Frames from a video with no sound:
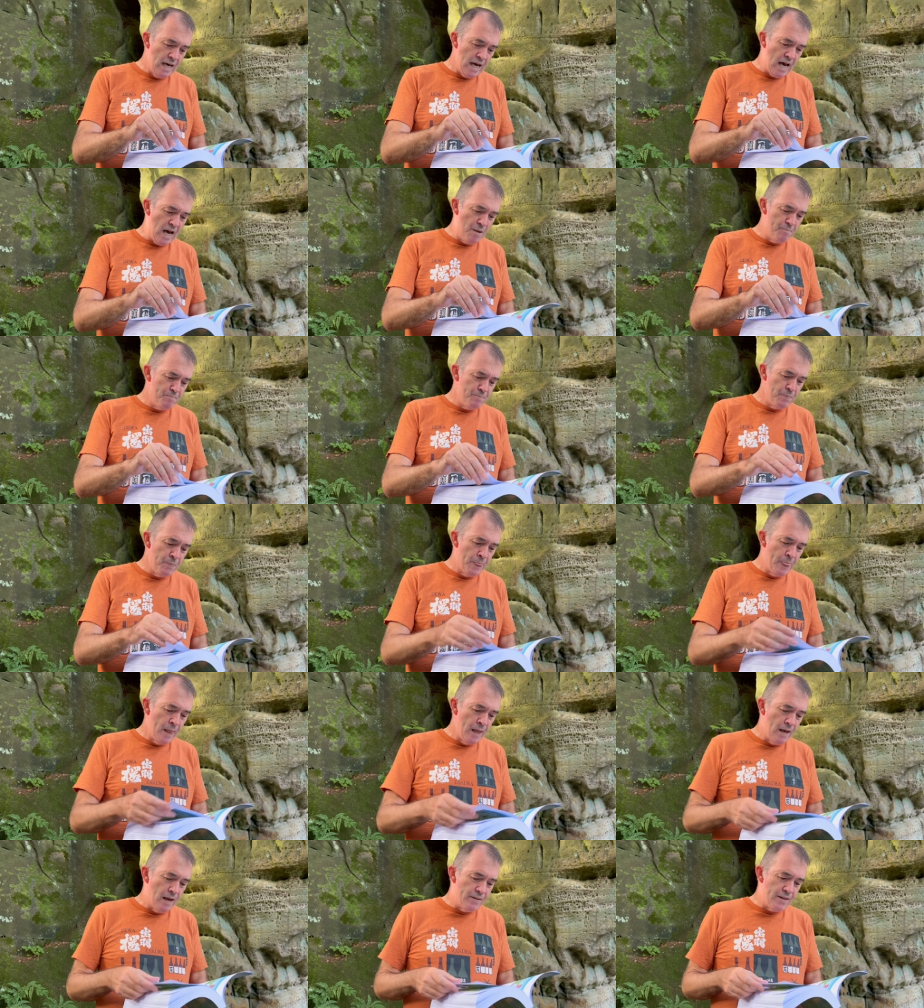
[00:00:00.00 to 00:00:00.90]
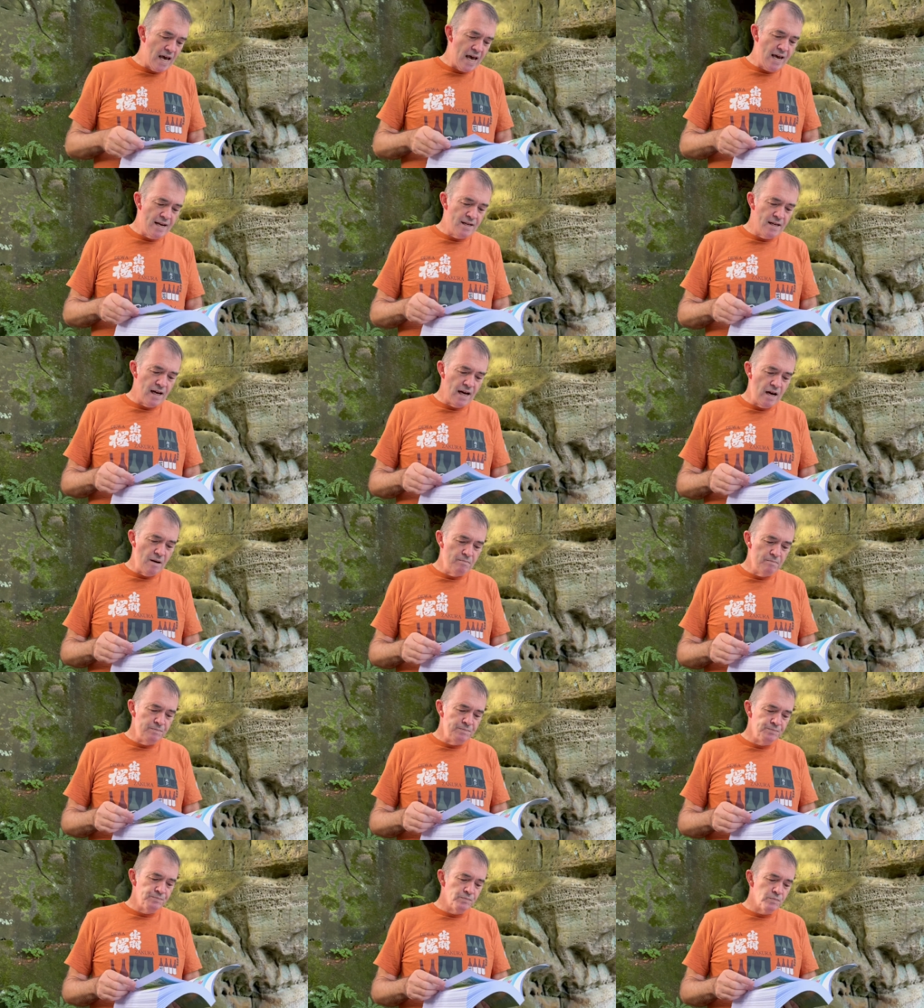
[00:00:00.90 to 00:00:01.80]
Um, then
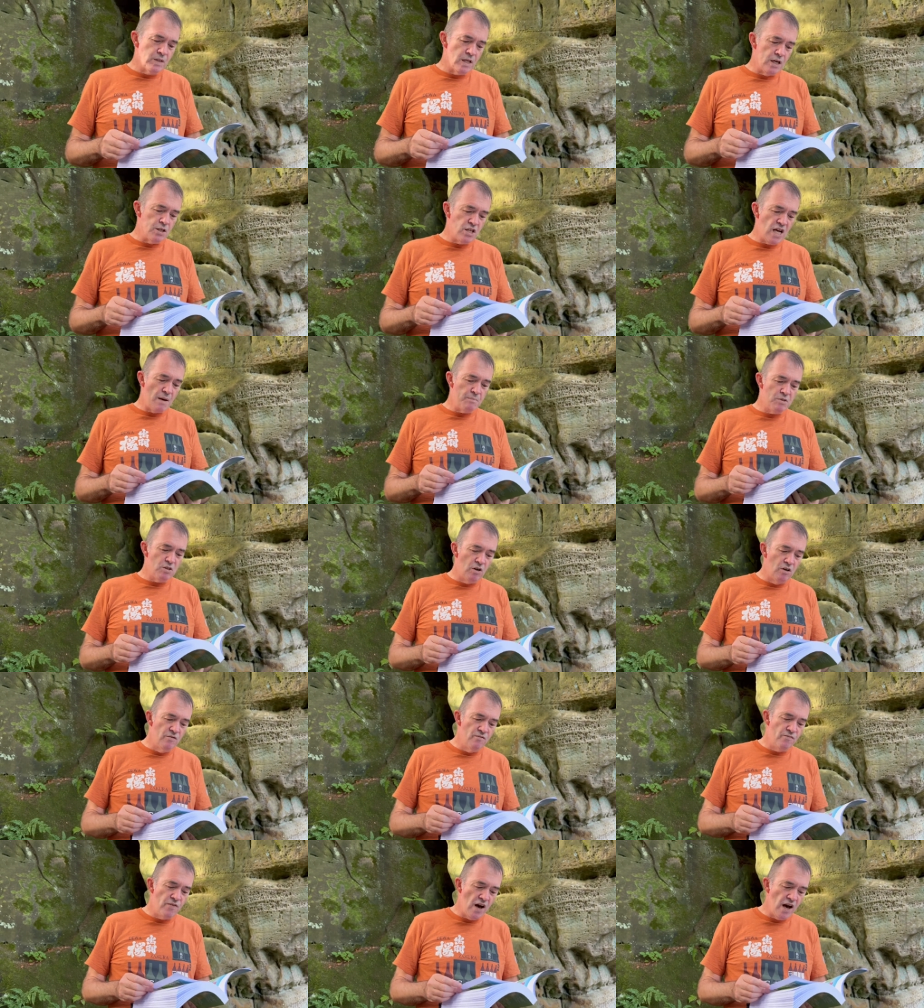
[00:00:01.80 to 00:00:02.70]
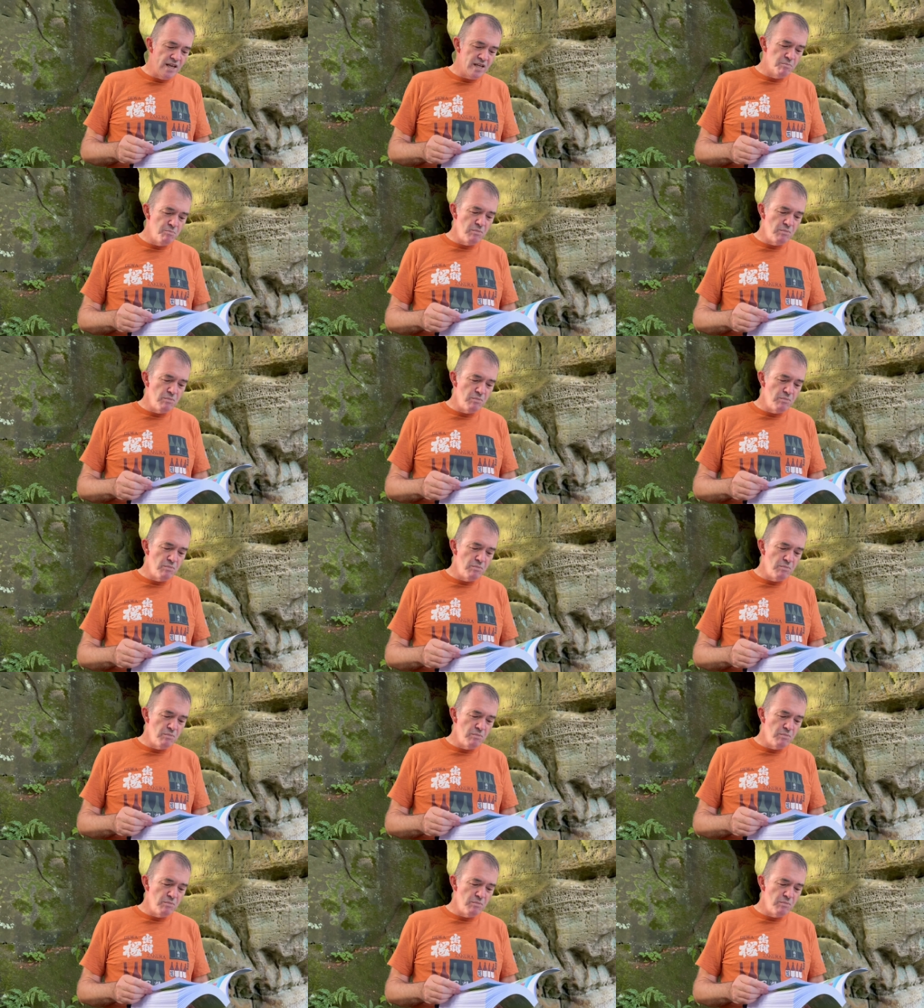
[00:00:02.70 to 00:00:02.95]
um, a chapter on vine